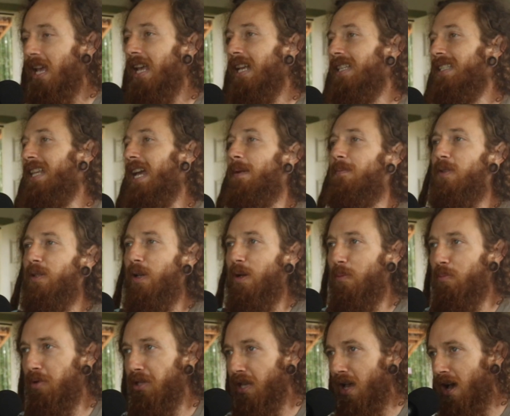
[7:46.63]
It's time to
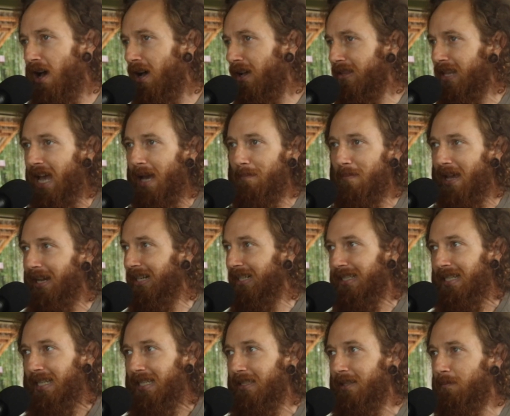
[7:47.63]
go beyond that
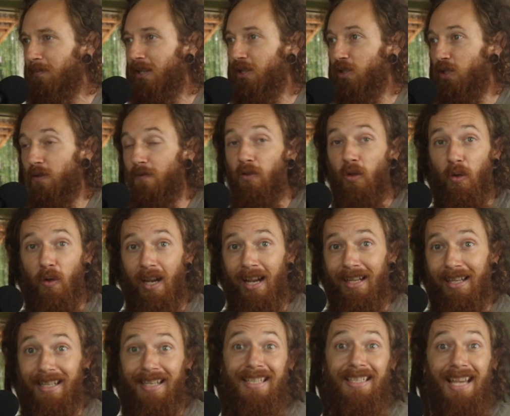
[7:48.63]
mechanism that you've
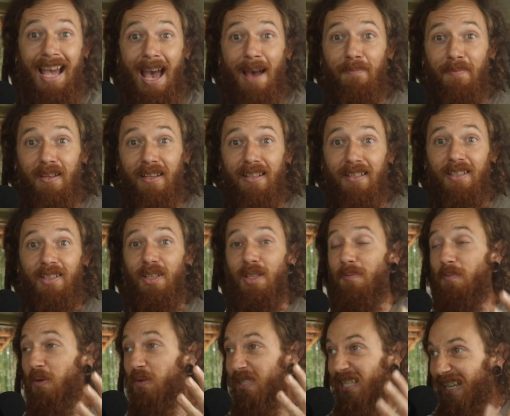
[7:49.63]
created and tap into the
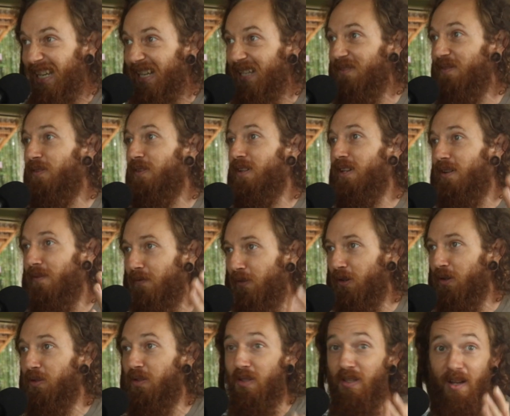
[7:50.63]
most infinite
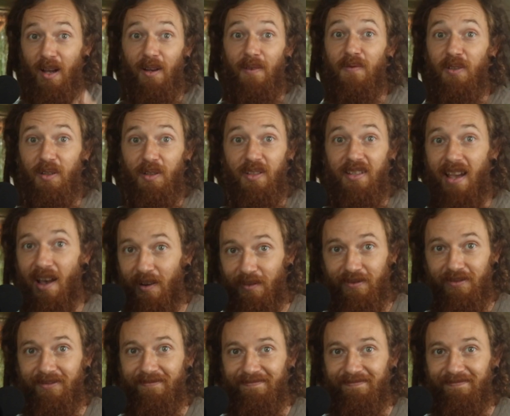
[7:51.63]
version of yourself.